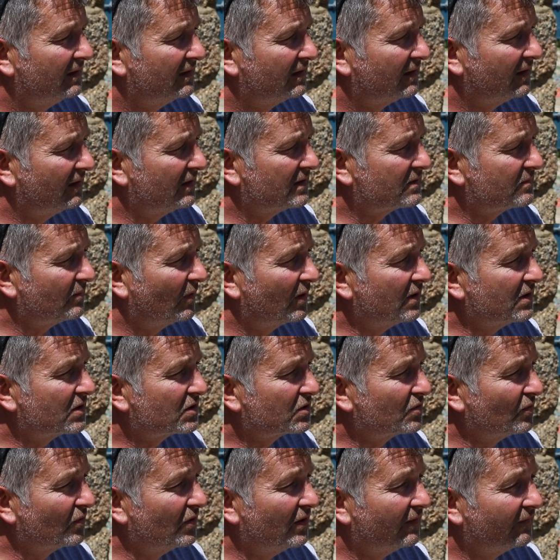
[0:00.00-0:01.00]
There's one
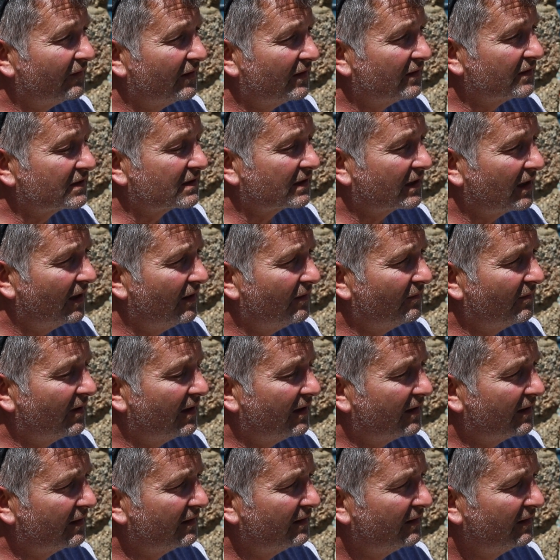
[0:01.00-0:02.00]
story of years ago
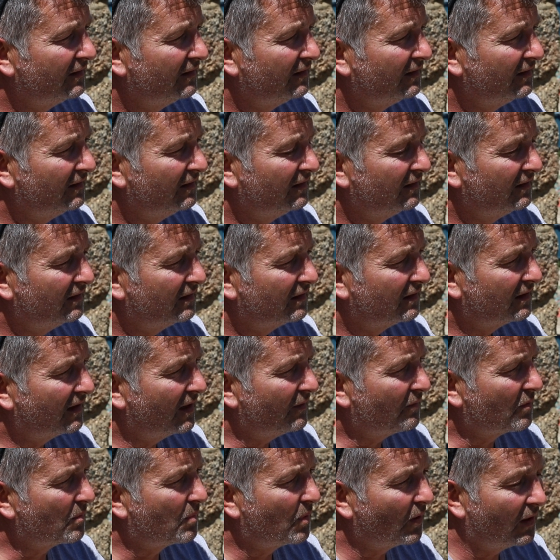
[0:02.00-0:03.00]
where they
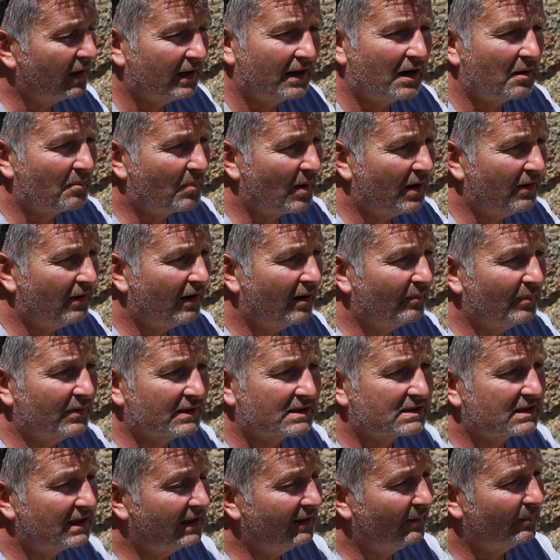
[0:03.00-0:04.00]
were pulling their boat up the
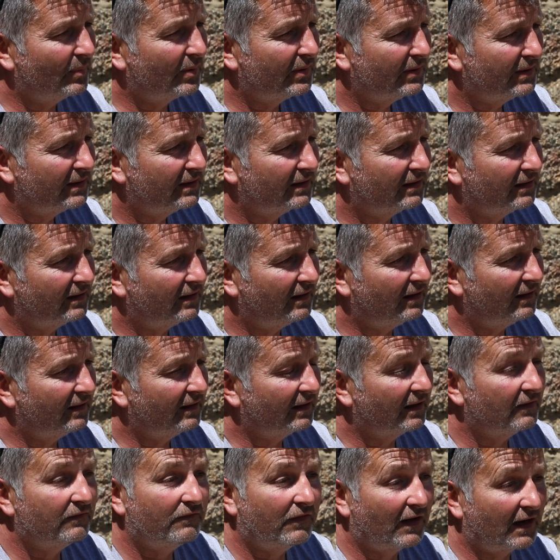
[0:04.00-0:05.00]
slip and
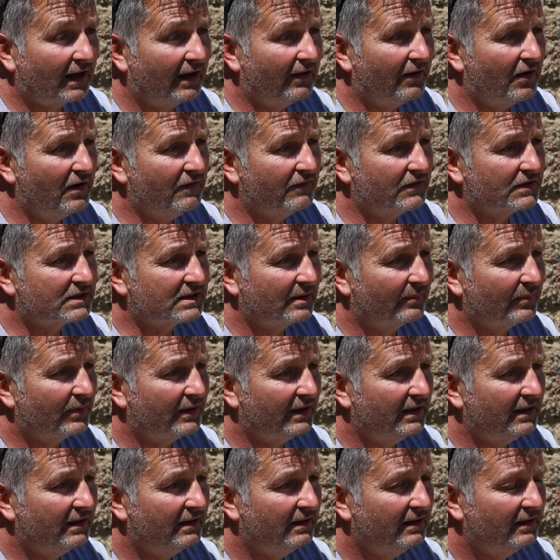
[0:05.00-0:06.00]
they fell out over
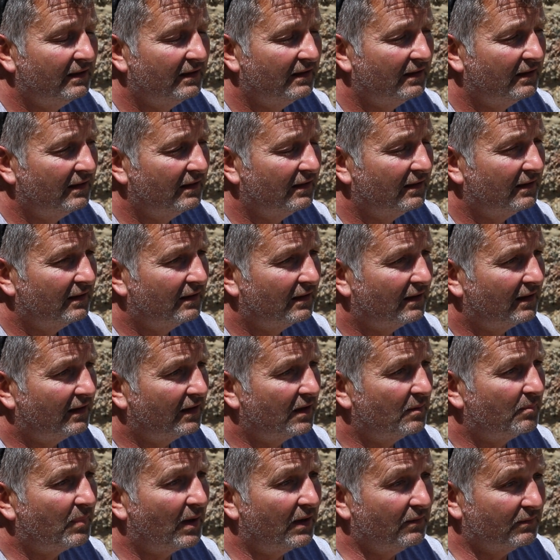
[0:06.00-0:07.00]
something, and
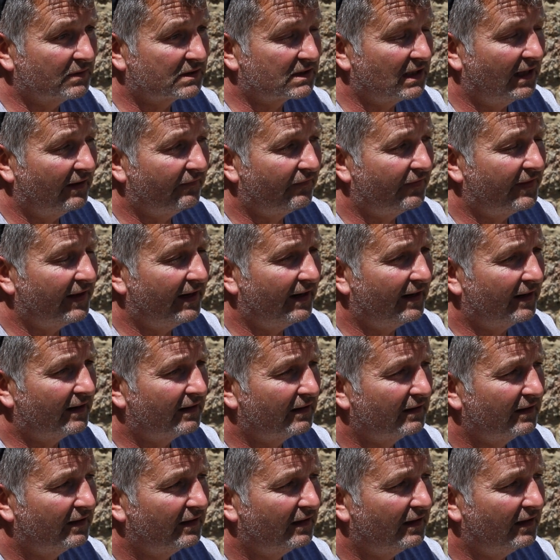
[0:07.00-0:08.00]
the boat was left there,
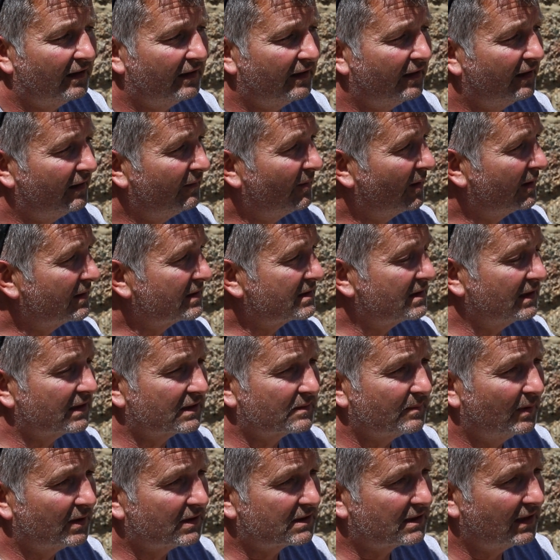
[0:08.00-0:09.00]
and then about 6
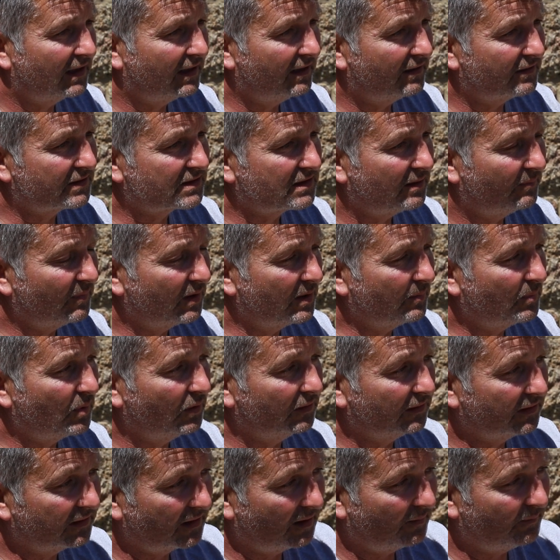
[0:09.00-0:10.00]
months later somebody
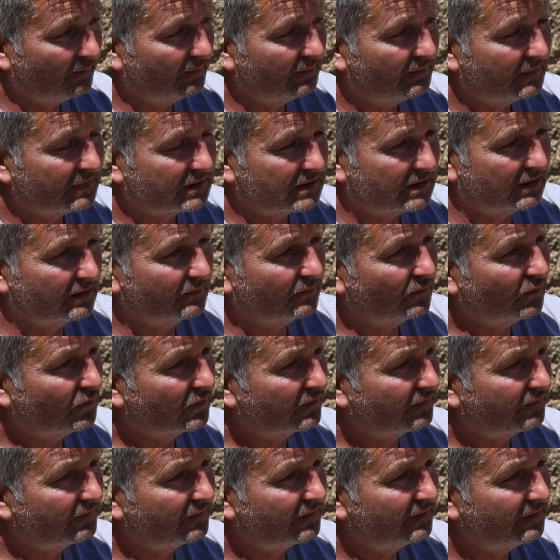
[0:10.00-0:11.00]
pulled it up to the
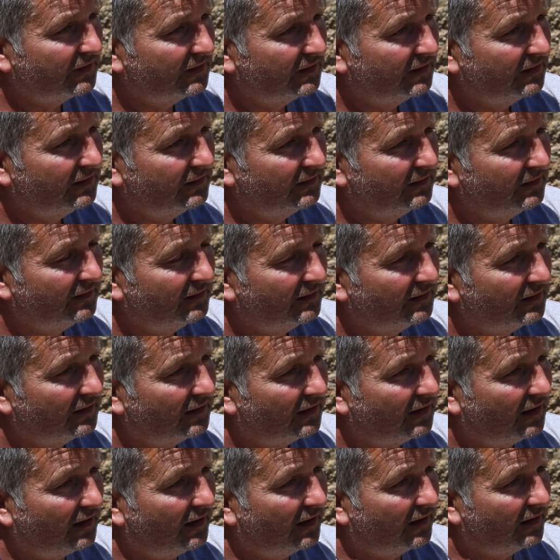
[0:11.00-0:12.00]
wharf
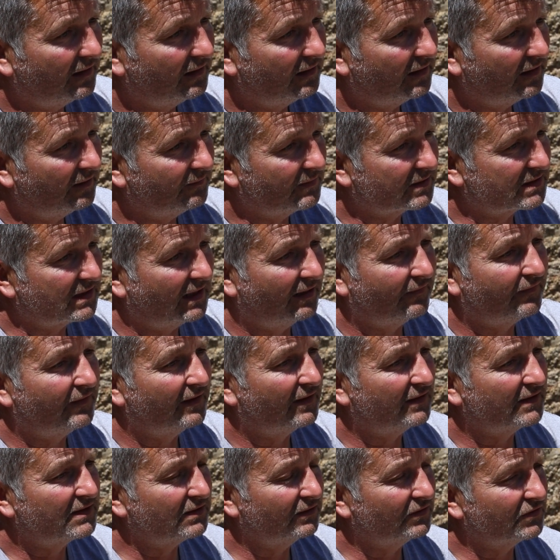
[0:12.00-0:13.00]
and it was left there
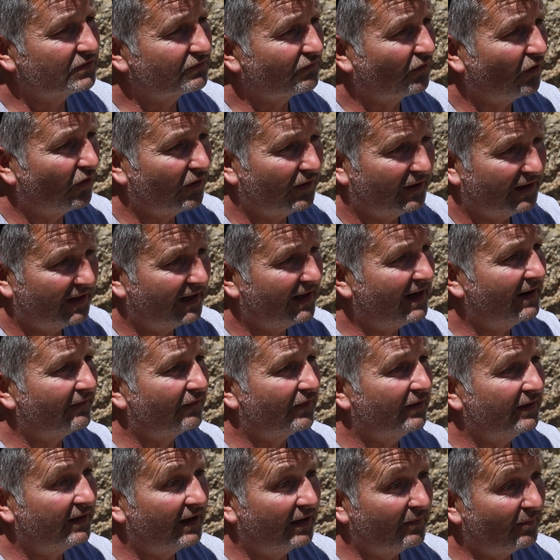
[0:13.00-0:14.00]
until it was rotten,
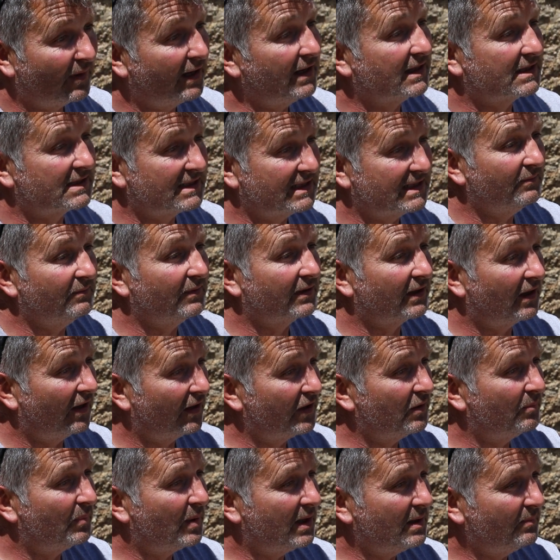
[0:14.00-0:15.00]
and they went to with
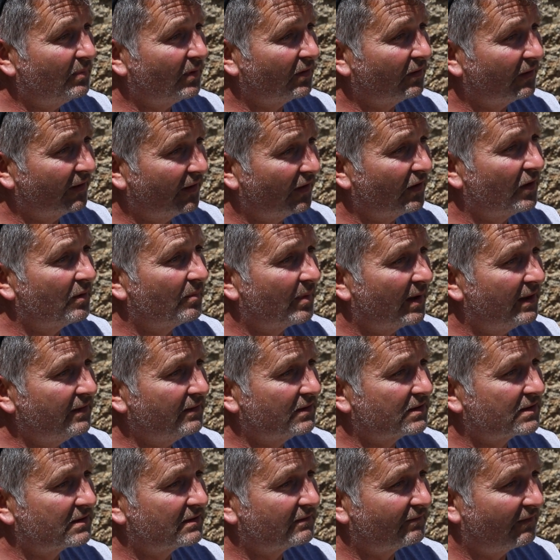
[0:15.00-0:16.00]
other people on other
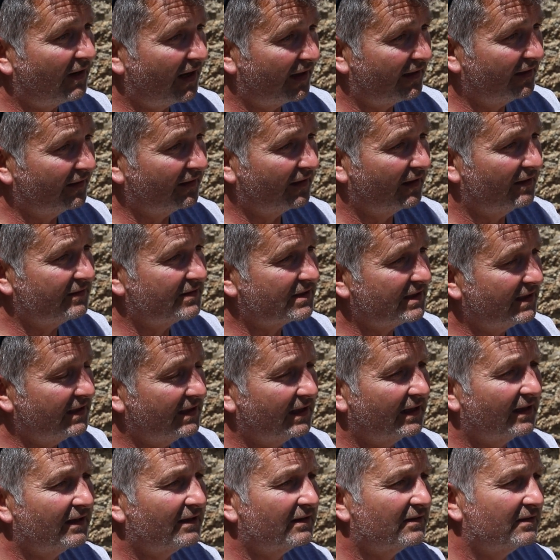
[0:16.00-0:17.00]
boats rather than go sea
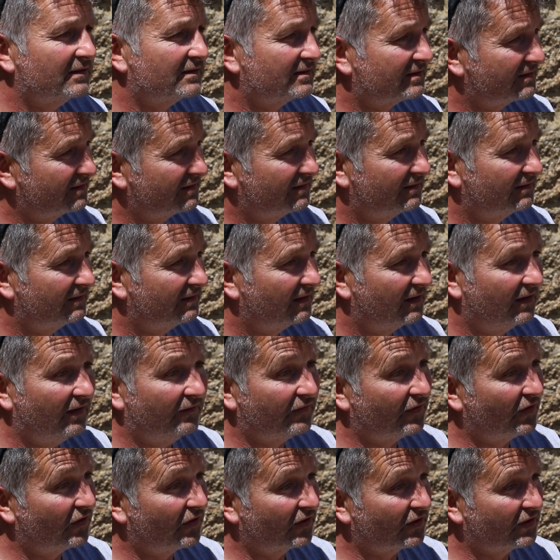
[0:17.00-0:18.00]
together because of
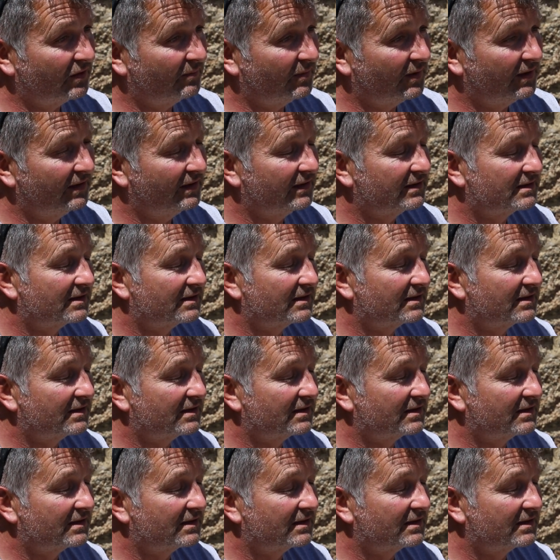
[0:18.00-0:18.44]
an argument.